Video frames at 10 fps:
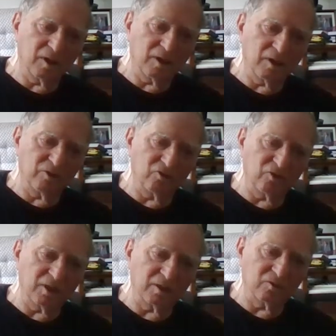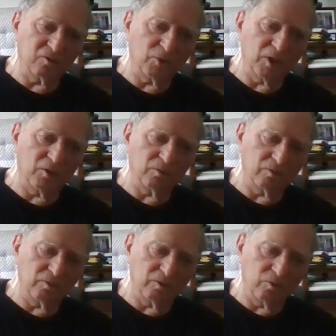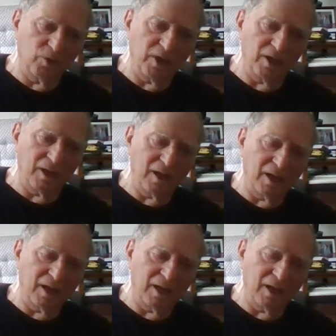on the scene. So we, we